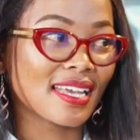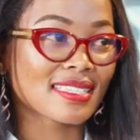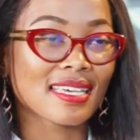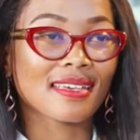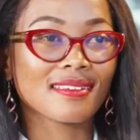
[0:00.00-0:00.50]

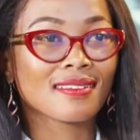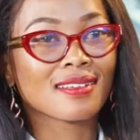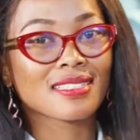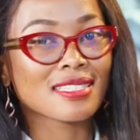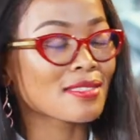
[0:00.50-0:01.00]
It's like
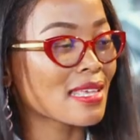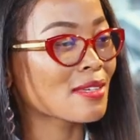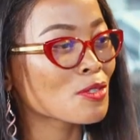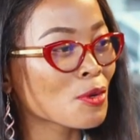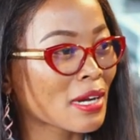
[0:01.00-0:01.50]
it's
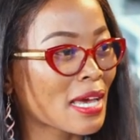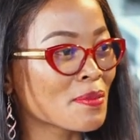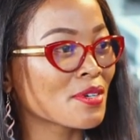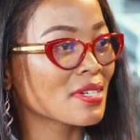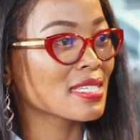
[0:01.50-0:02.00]
like so
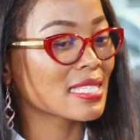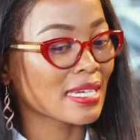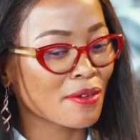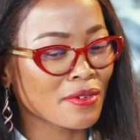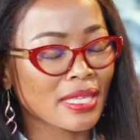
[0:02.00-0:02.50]
glamorous
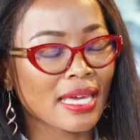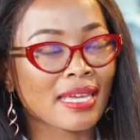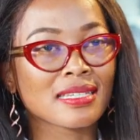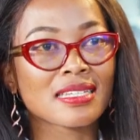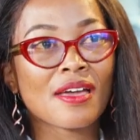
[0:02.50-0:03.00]
and everything.
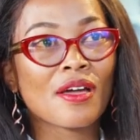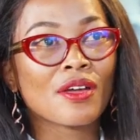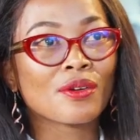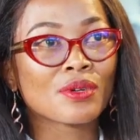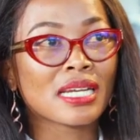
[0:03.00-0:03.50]
And
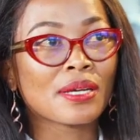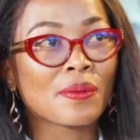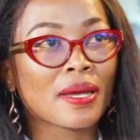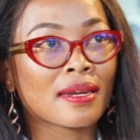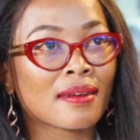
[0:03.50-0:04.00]
really,
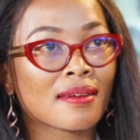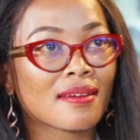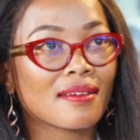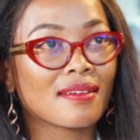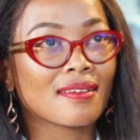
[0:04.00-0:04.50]
when
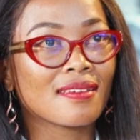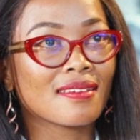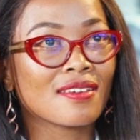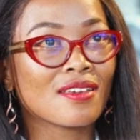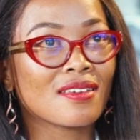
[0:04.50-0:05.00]

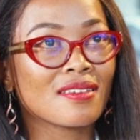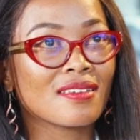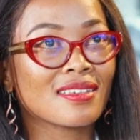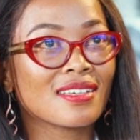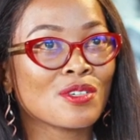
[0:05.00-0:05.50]

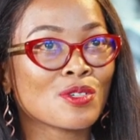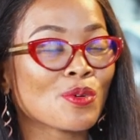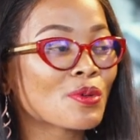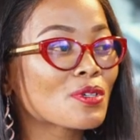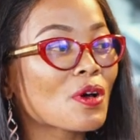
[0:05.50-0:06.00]
you
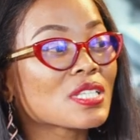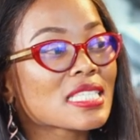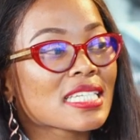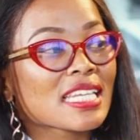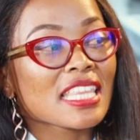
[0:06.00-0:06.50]
don't
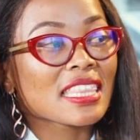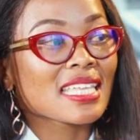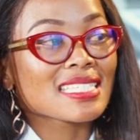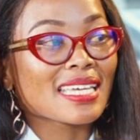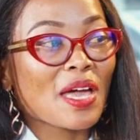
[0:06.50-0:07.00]
consider the
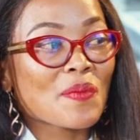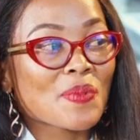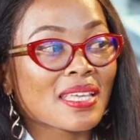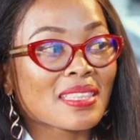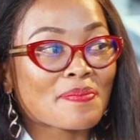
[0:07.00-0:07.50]
things that
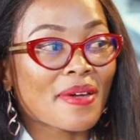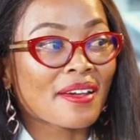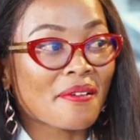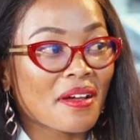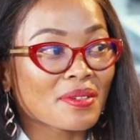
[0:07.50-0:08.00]
happen in the
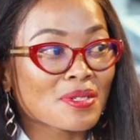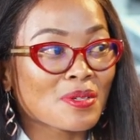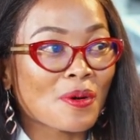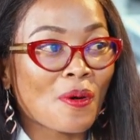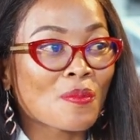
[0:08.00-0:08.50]
background,
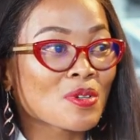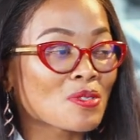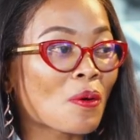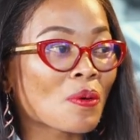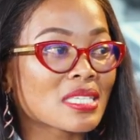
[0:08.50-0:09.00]
you
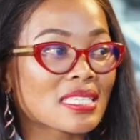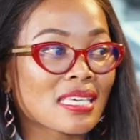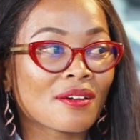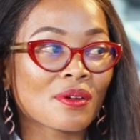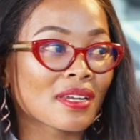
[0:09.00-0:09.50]
almost always
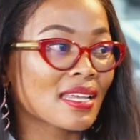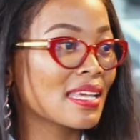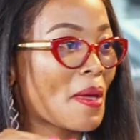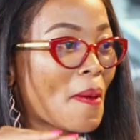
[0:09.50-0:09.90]
think, "Oh,